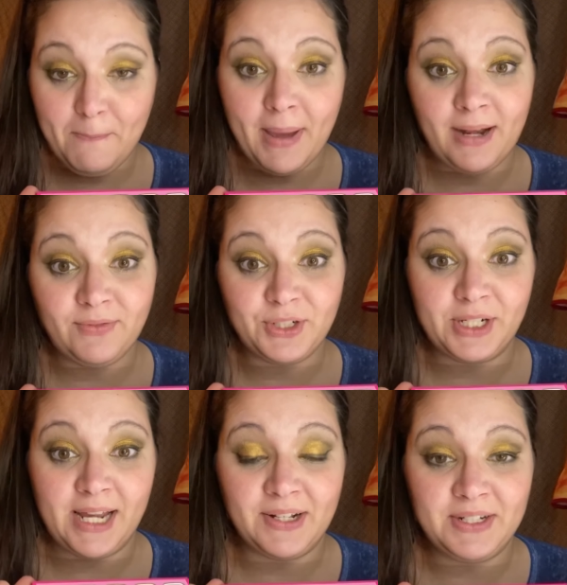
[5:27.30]
have
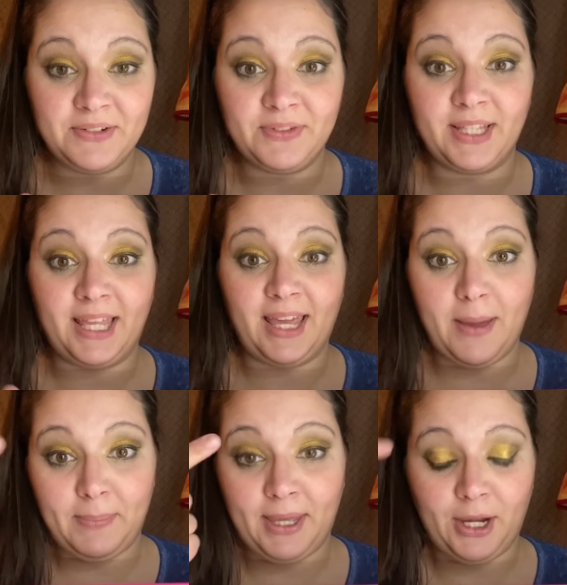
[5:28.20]
turned out differently
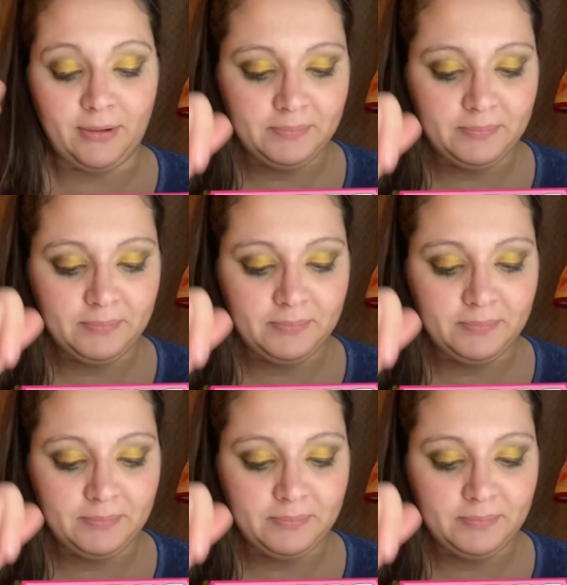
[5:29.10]
up here.